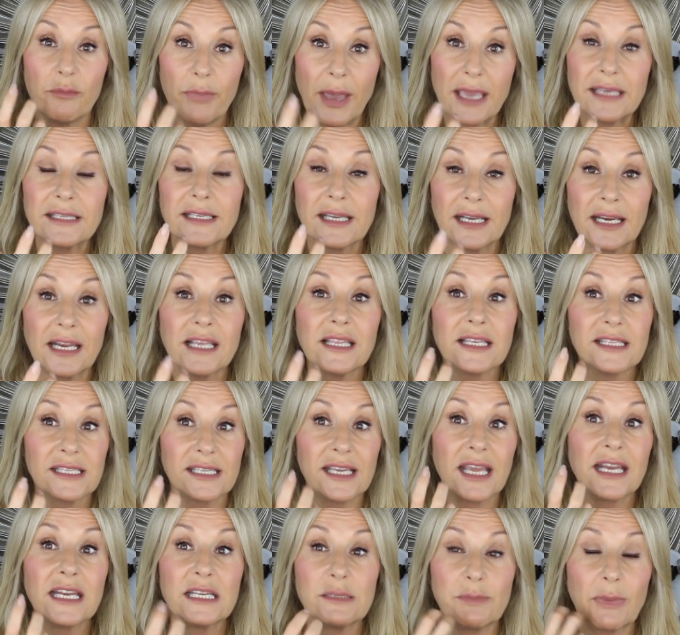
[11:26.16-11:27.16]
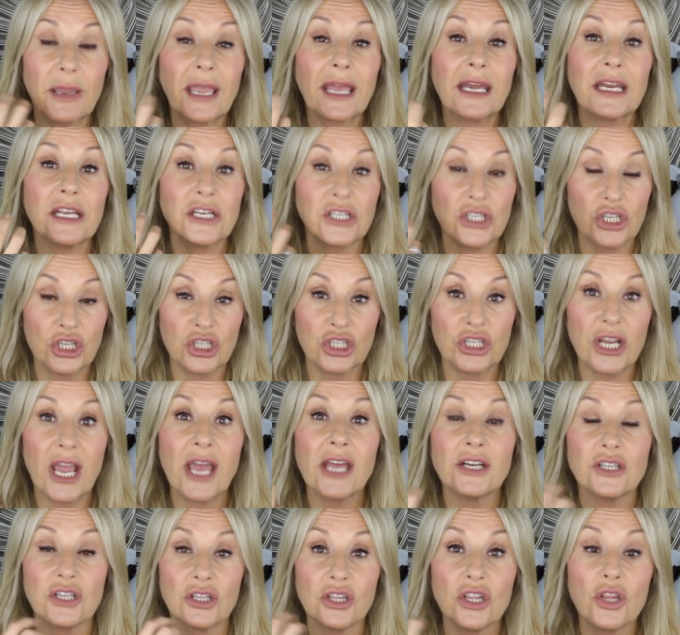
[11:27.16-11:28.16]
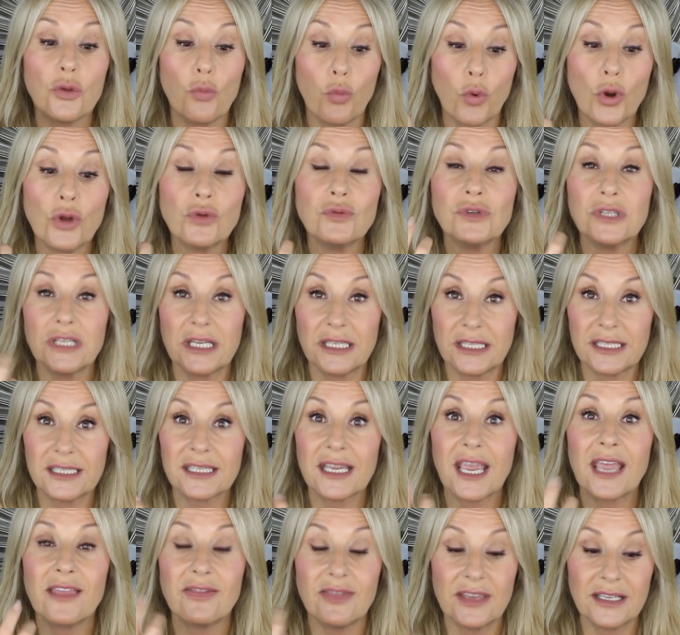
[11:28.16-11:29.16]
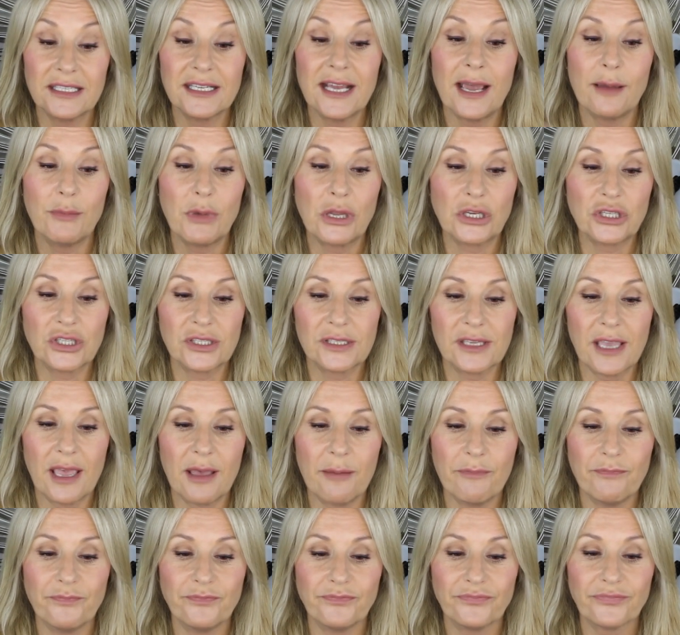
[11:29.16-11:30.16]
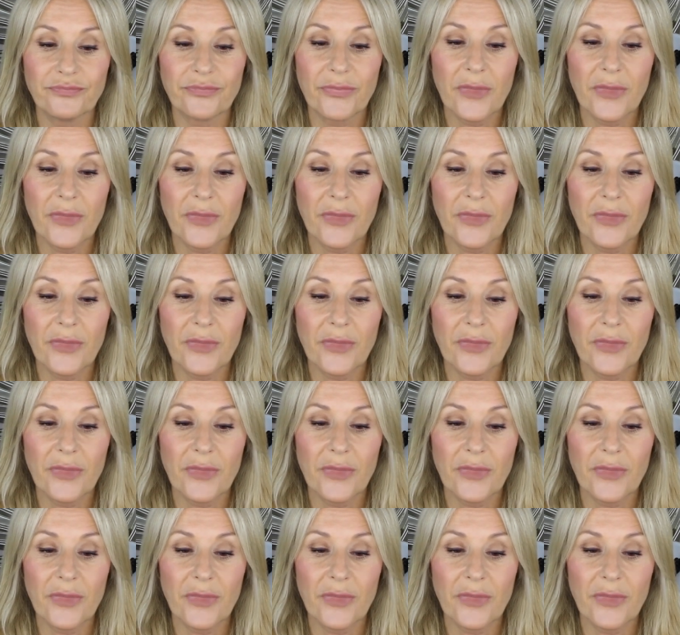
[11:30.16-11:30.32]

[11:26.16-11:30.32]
basically the skin is beginning to shed the wounded skin, the damaged skin.